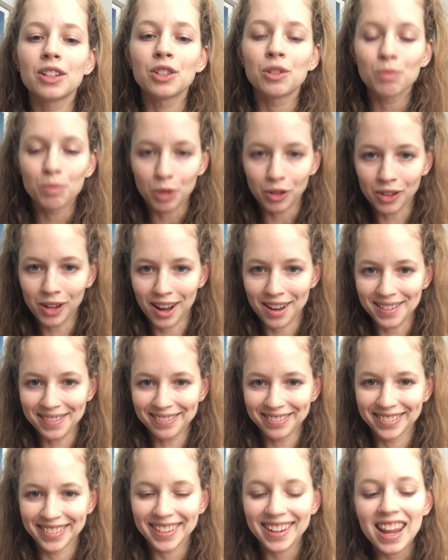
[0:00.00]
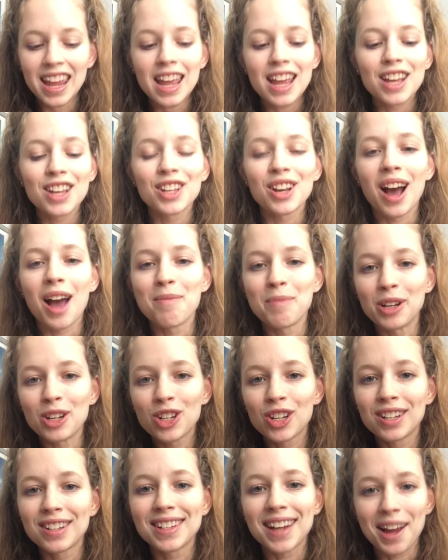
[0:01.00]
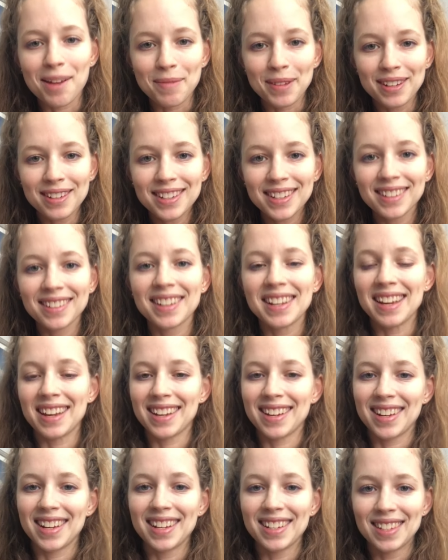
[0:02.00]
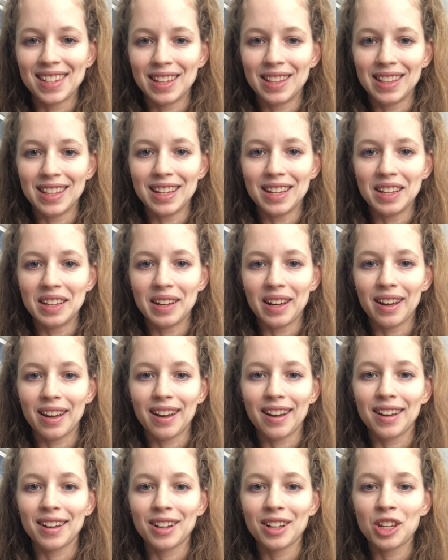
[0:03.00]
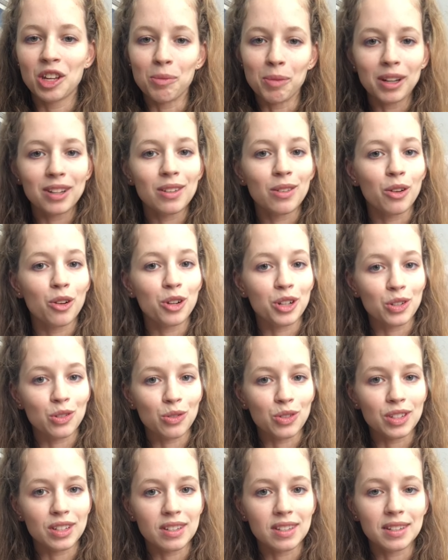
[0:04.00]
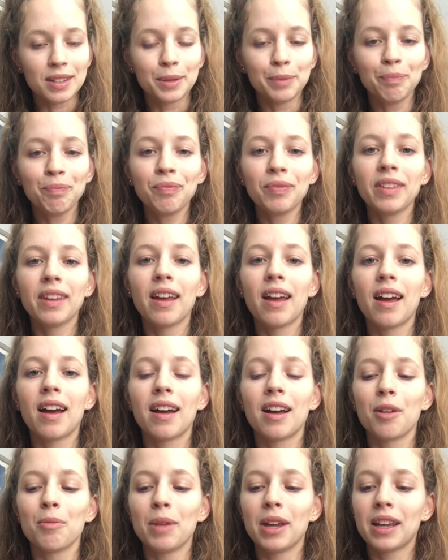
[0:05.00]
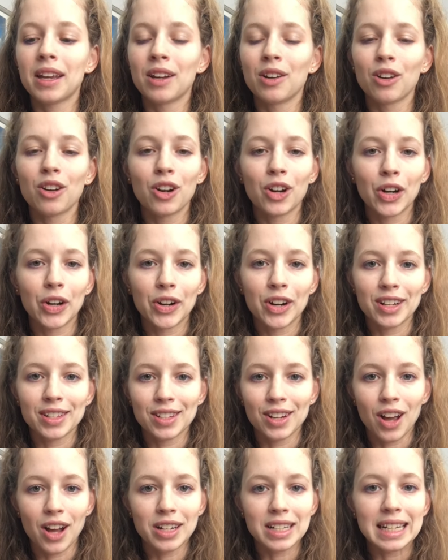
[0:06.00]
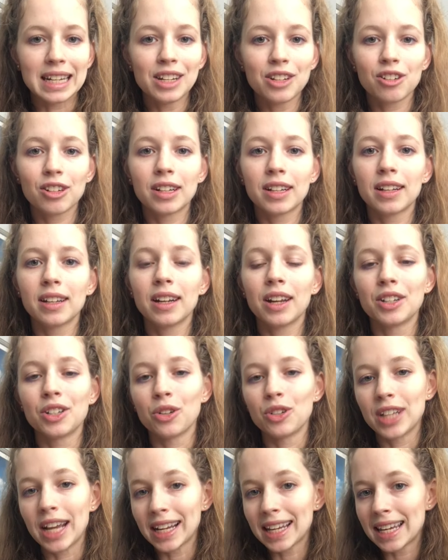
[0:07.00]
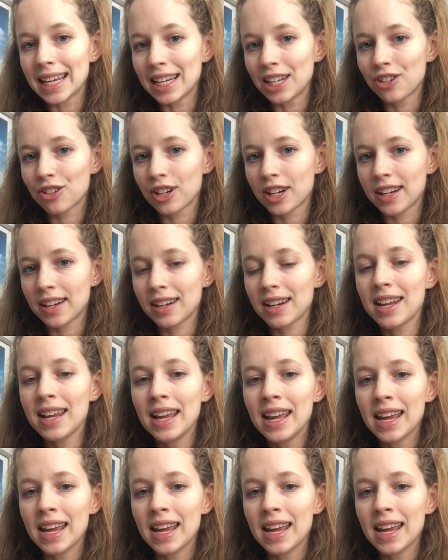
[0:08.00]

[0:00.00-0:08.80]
moving on. I mentioned diamond is in the cubic crystal system. It can occur as an octahedron, a dodecahedron.